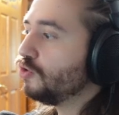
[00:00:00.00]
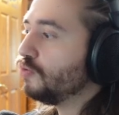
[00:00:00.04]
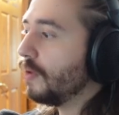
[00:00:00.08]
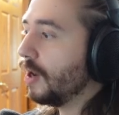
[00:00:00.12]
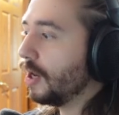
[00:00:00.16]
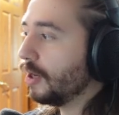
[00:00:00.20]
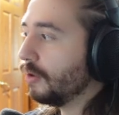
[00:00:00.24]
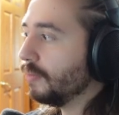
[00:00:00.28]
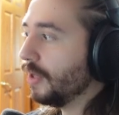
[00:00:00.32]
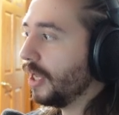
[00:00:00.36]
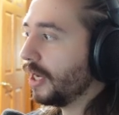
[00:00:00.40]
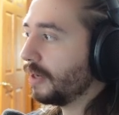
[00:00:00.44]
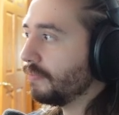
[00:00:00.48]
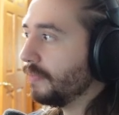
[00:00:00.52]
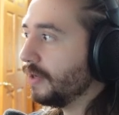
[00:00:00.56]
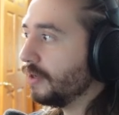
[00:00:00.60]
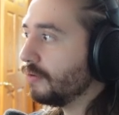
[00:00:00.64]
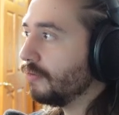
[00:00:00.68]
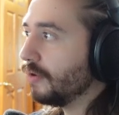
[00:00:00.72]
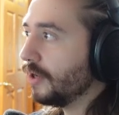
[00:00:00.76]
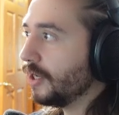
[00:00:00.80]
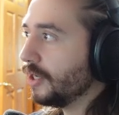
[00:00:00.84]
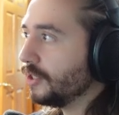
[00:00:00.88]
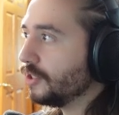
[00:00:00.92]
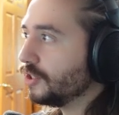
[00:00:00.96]
mono black
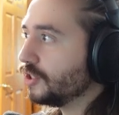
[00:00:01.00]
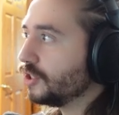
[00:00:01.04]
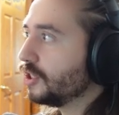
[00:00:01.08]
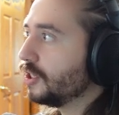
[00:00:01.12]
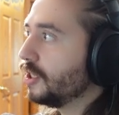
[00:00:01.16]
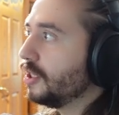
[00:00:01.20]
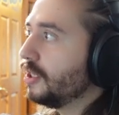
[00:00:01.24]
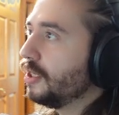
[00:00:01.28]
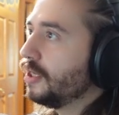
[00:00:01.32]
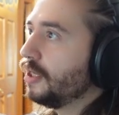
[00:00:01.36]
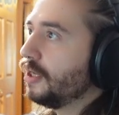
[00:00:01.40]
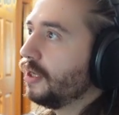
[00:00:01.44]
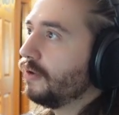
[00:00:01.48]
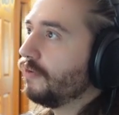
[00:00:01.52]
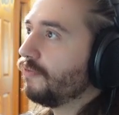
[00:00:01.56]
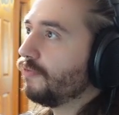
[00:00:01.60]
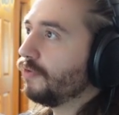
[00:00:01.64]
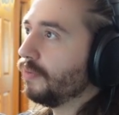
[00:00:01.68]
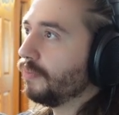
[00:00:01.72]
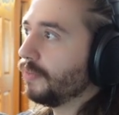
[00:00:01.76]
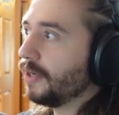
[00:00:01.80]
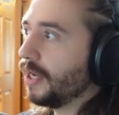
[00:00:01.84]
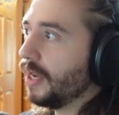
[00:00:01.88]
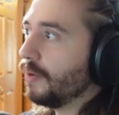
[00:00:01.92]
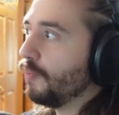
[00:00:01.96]
mid-range
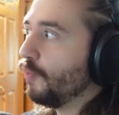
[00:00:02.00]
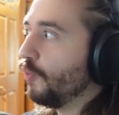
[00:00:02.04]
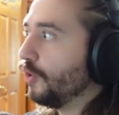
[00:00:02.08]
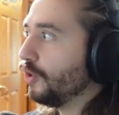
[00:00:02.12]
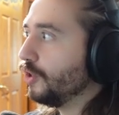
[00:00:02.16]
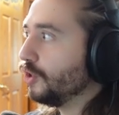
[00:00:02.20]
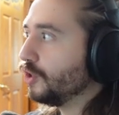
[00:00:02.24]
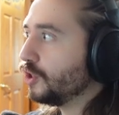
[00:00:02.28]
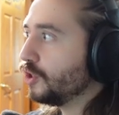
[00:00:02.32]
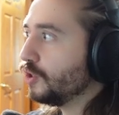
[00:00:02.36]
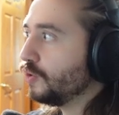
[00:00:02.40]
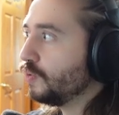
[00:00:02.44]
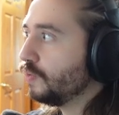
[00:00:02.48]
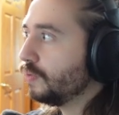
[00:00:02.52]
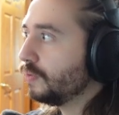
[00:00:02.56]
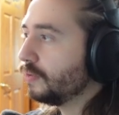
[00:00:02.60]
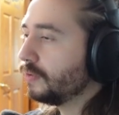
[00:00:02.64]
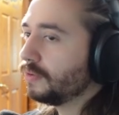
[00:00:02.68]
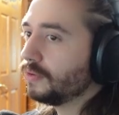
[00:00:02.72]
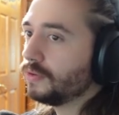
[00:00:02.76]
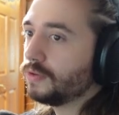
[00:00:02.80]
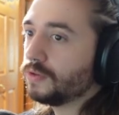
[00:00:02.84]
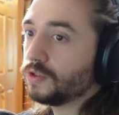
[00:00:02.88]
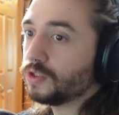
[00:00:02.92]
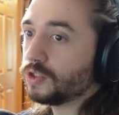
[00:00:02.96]
from game 1 to 2.
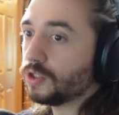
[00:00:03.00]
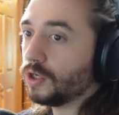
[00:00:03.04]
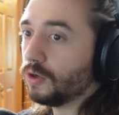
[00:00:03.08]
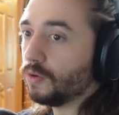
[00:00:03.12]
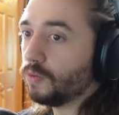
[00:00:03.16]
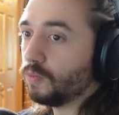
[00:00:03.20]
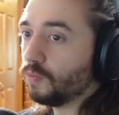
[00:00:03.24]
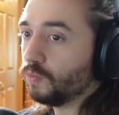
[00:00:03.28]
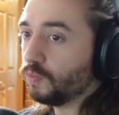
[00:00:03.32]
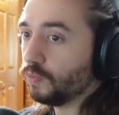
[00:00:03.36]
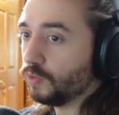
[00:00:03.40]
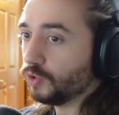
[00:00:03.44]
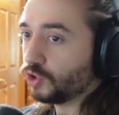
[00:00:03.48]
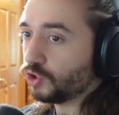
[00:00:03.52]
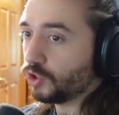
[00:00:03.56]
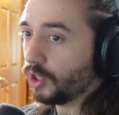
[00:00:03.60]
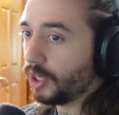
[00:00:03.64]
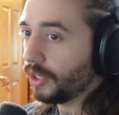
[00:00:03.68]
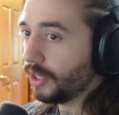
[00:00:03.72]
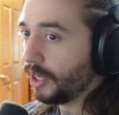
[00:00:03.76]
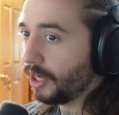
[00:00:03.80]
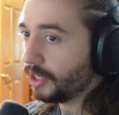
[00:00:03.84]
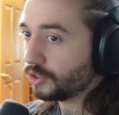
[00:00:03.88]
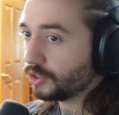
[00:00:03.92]
So we'll try that